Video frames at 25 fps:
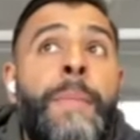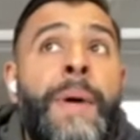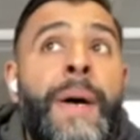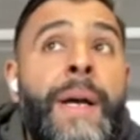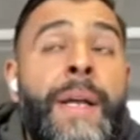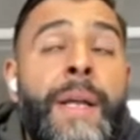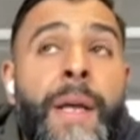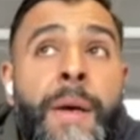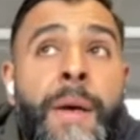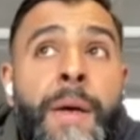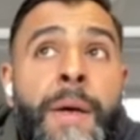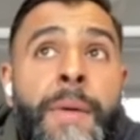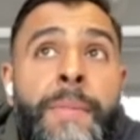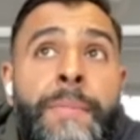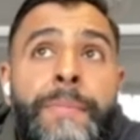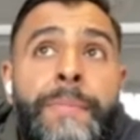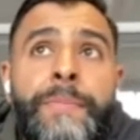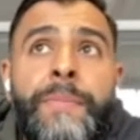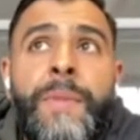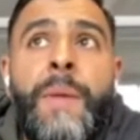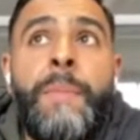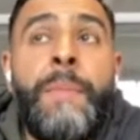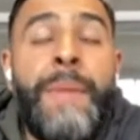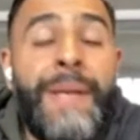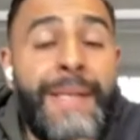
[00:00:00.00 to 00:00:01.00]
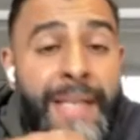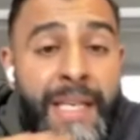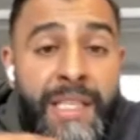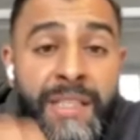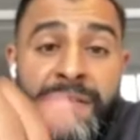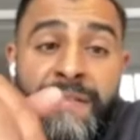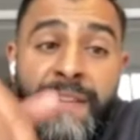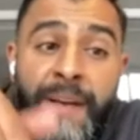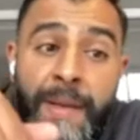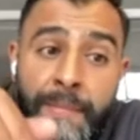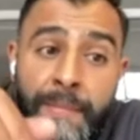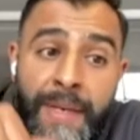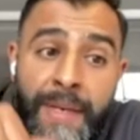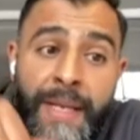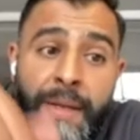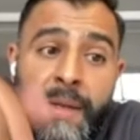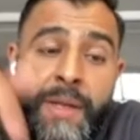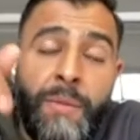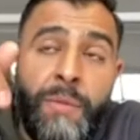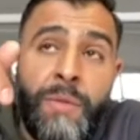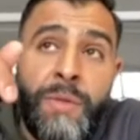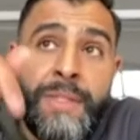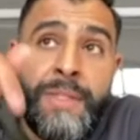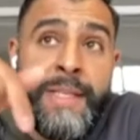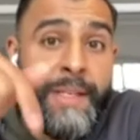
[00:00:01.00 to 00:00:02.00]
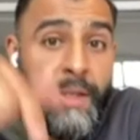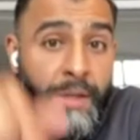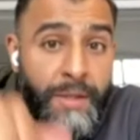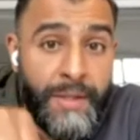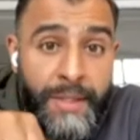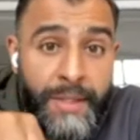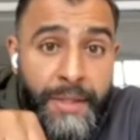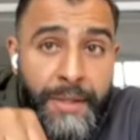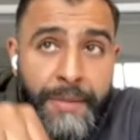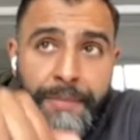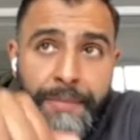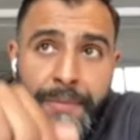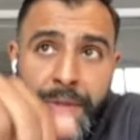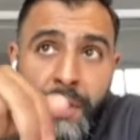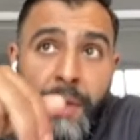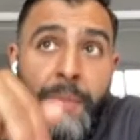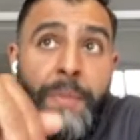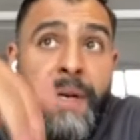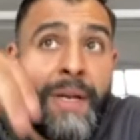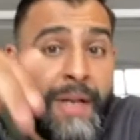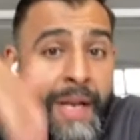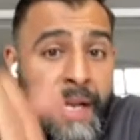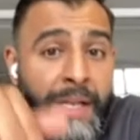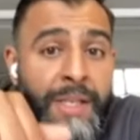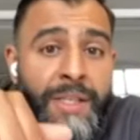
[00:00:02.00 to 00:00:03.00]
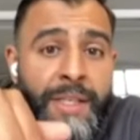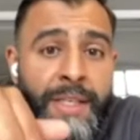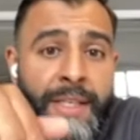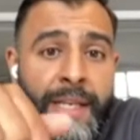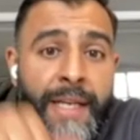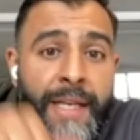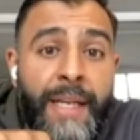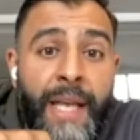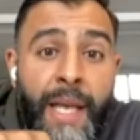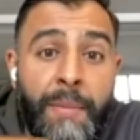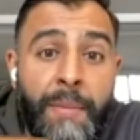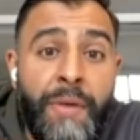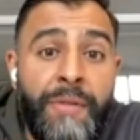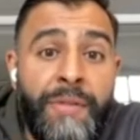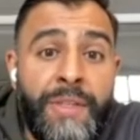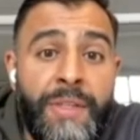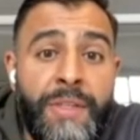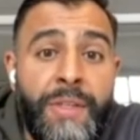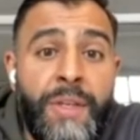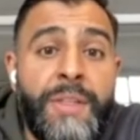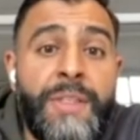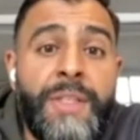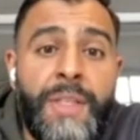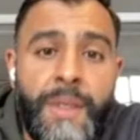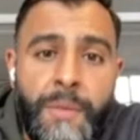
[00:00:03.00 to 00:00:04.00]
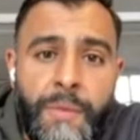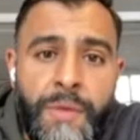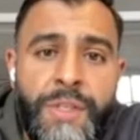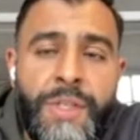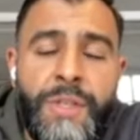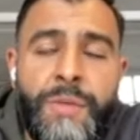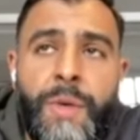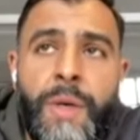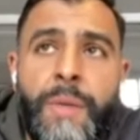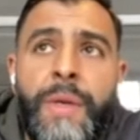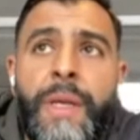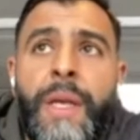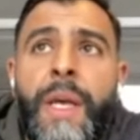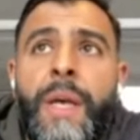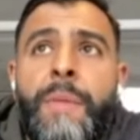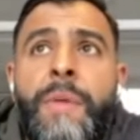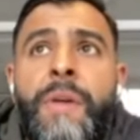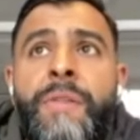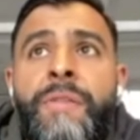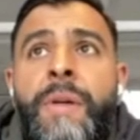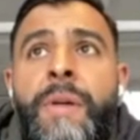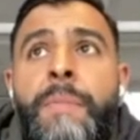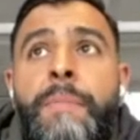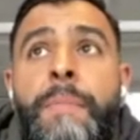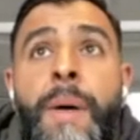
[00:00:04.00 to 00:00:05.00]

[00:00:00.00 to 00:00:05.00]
my dad's family was in Nottingham. So my dad came over to Nottingham, which is why we came over.